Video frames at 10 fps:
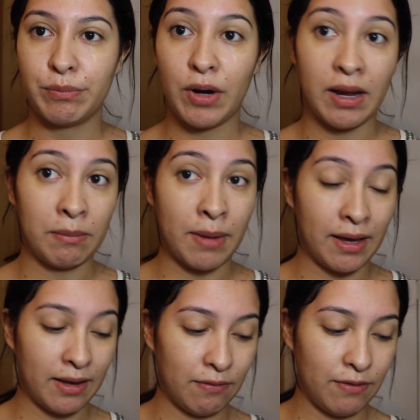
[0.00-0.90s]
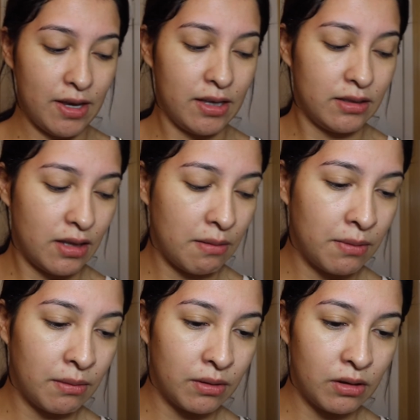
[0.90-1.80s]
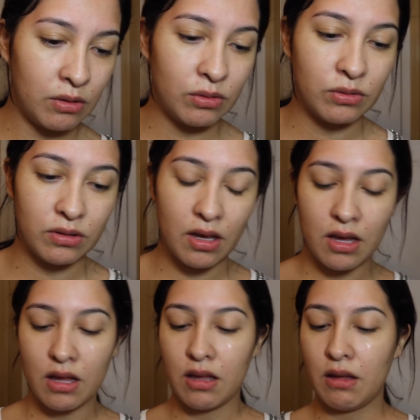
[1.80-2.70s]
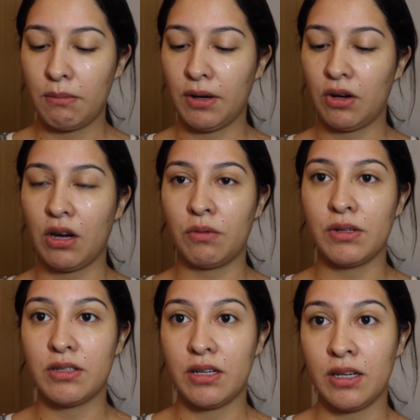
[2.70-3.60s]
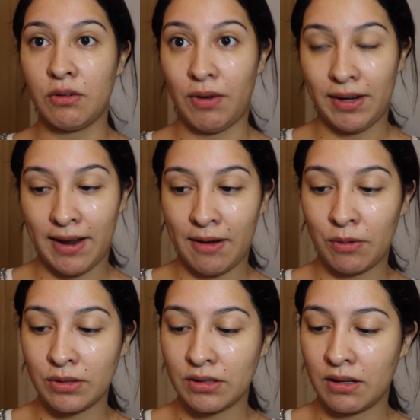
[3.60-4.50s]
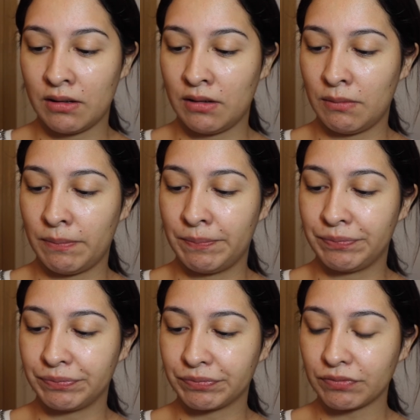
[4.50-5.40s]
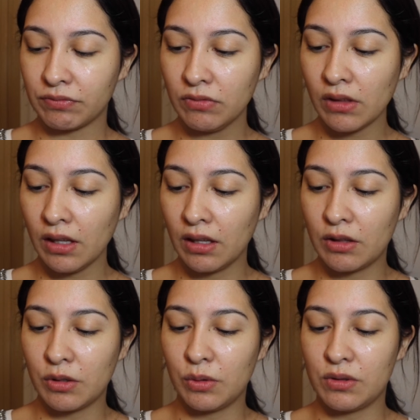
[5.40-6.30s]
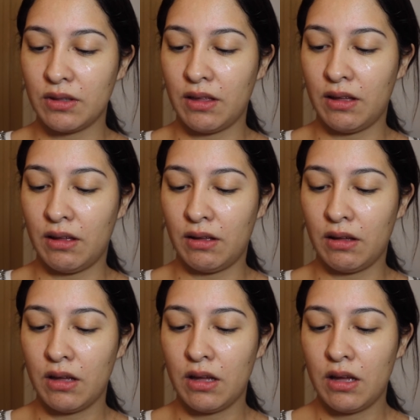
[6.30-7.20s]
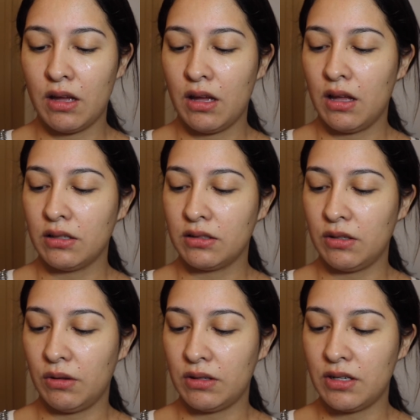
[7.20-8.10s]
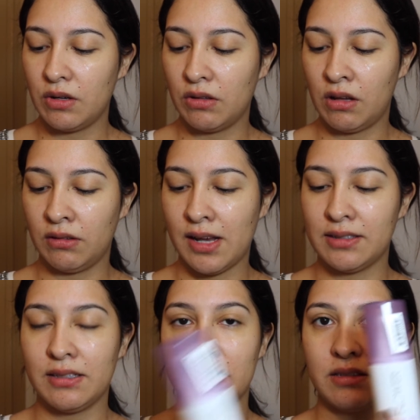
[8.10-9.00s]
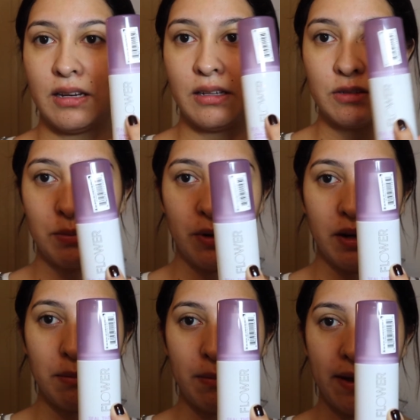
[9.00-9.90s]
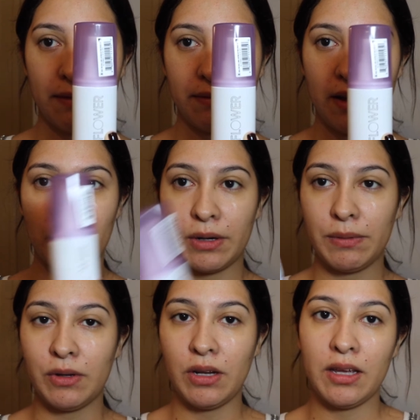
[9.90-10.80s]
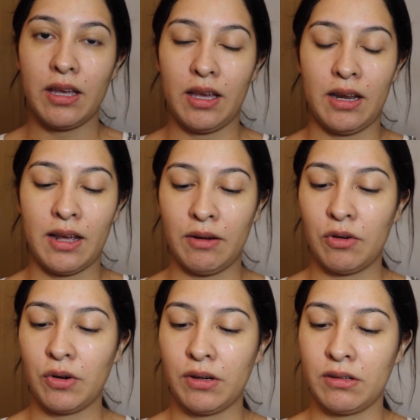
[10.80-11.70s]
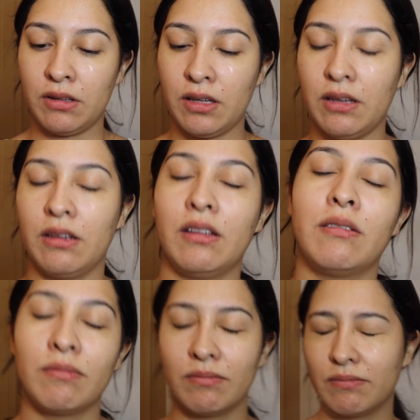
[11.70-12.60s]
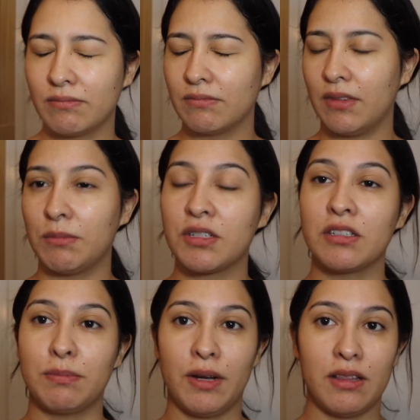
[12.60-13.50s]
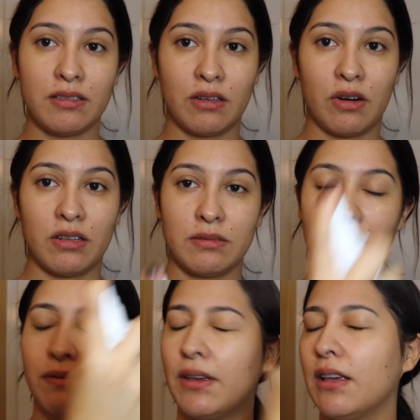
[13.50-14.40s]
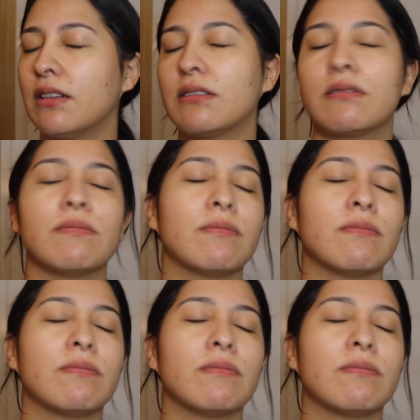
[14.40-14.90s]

prime my face, and I'm going to use my current routine right now. It's going to include the Seal the Deal Long Lasting Setting Spray by Flower Beauty, and I'm just going to spray this across my face.